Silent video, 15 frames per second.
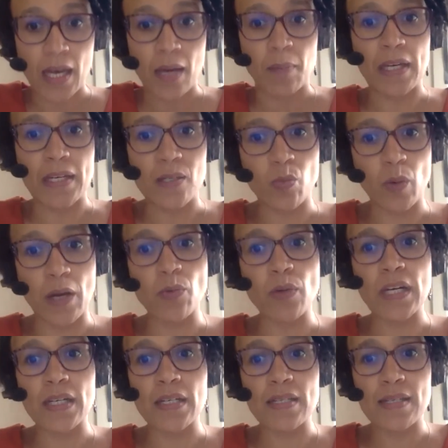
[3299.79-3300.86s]
Because when
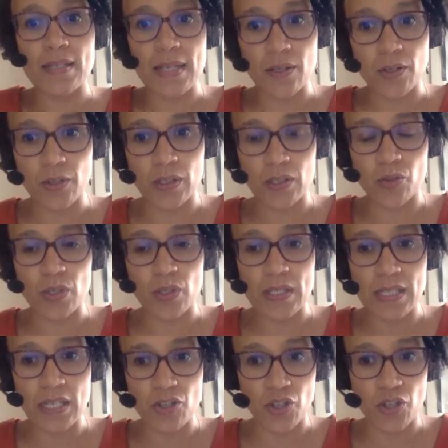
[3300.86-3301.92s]
we consider the
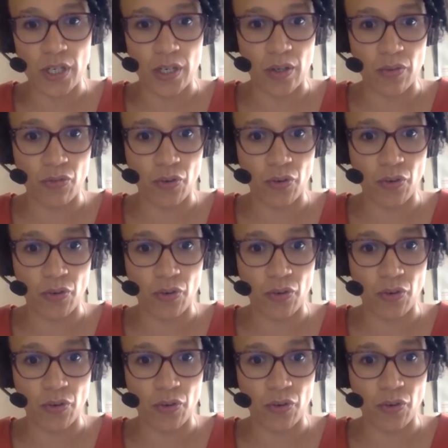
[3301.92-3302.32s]
transition